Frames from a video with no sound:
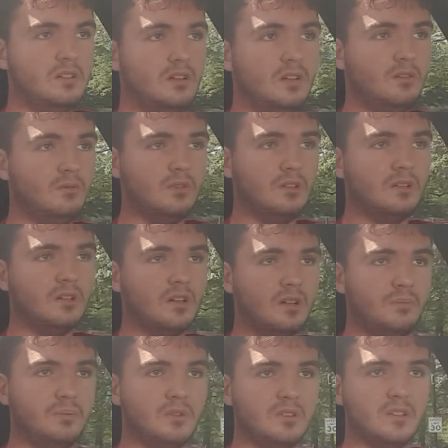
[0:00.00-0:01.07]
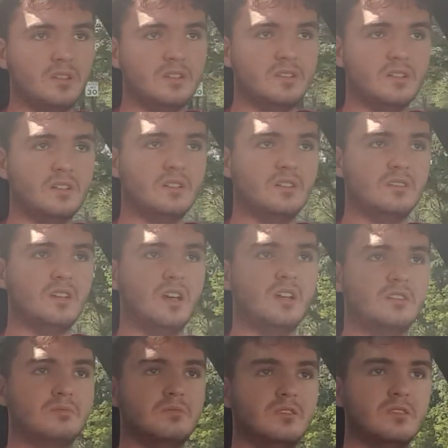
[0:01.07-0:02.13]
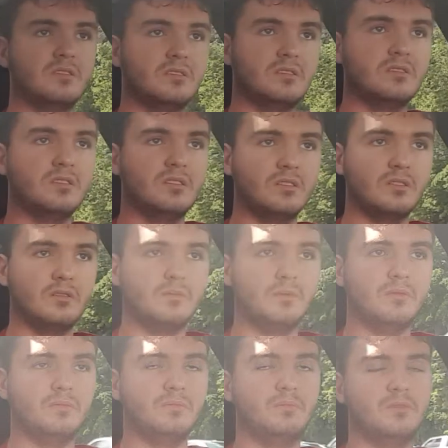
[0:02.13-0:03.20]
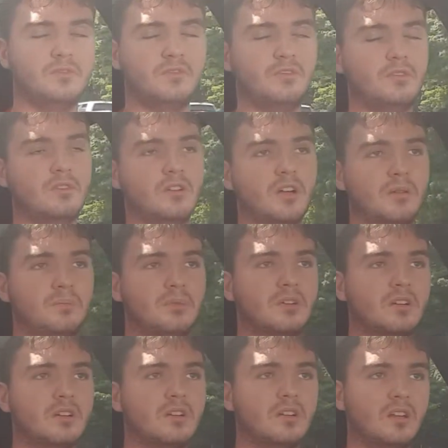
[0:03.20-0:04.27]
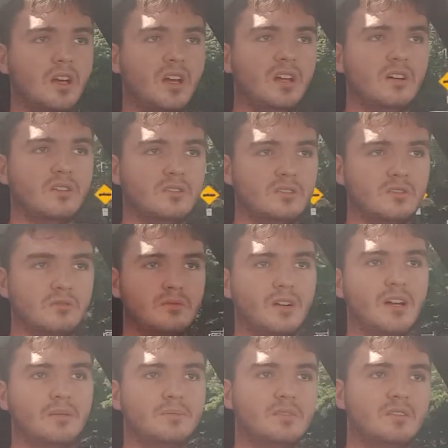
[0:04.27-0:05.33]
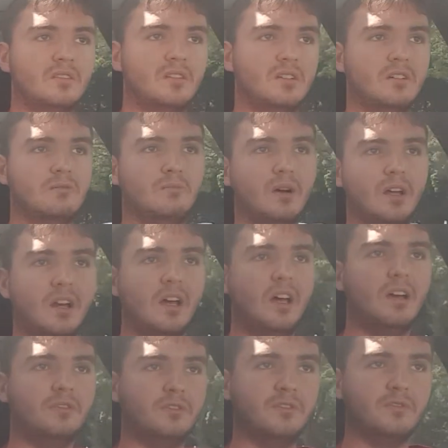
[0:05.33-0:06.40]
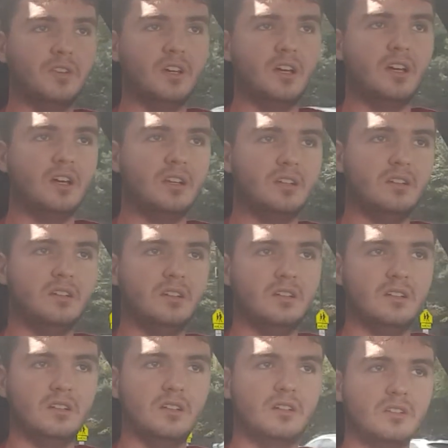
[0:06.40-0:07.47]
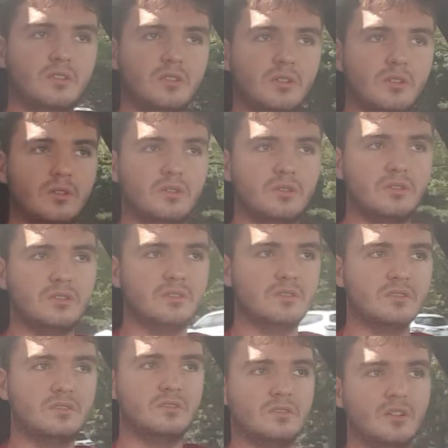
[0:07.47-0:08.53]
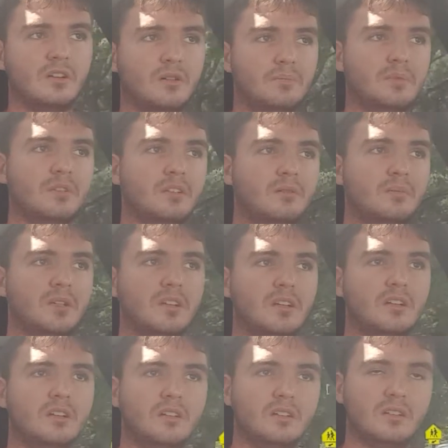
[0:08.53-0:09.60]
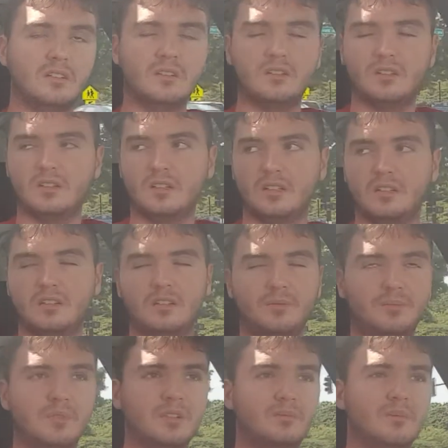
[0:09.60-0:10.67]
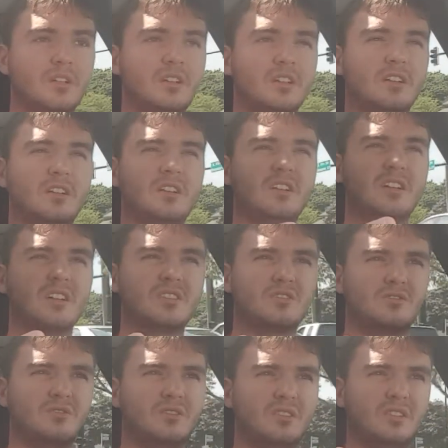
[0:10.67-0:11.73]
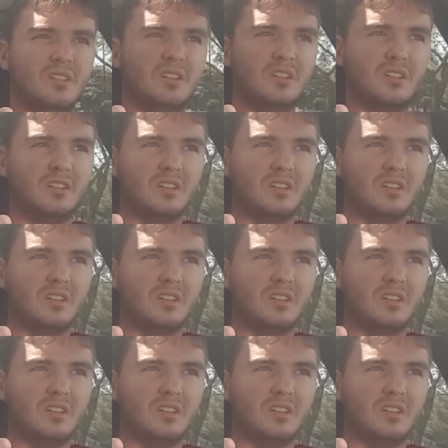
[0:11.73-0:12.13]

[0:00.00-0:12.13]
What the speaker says: it worked. I put that second attachment, you know, but before I put it, I also wrapped about half of that in gold to help eliminate it, like help eliminate any extra like